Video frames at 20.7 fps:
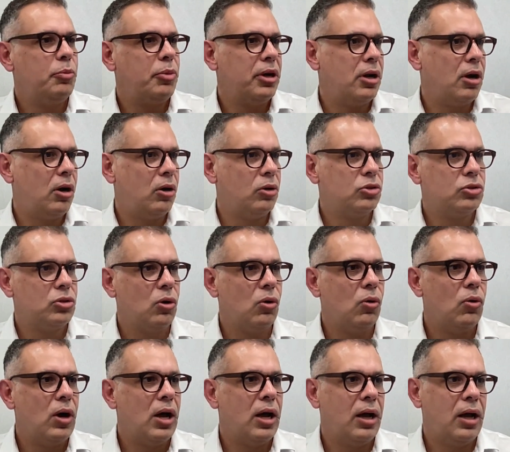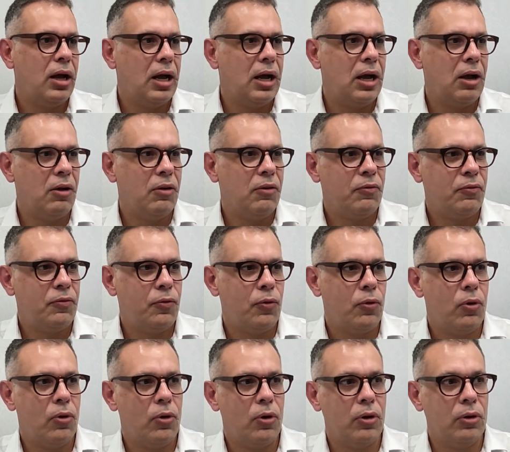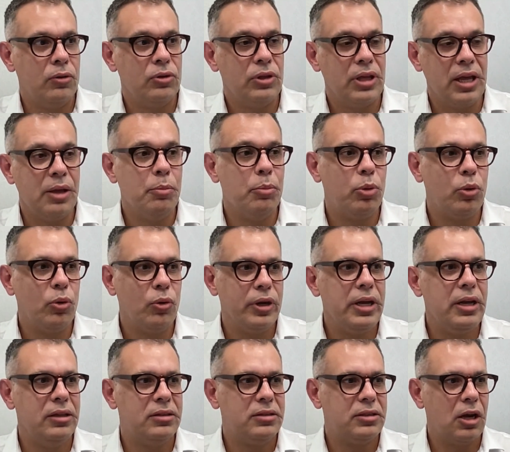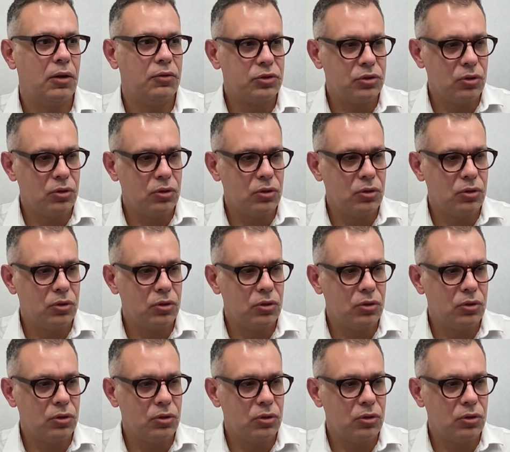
but also for the employee itself.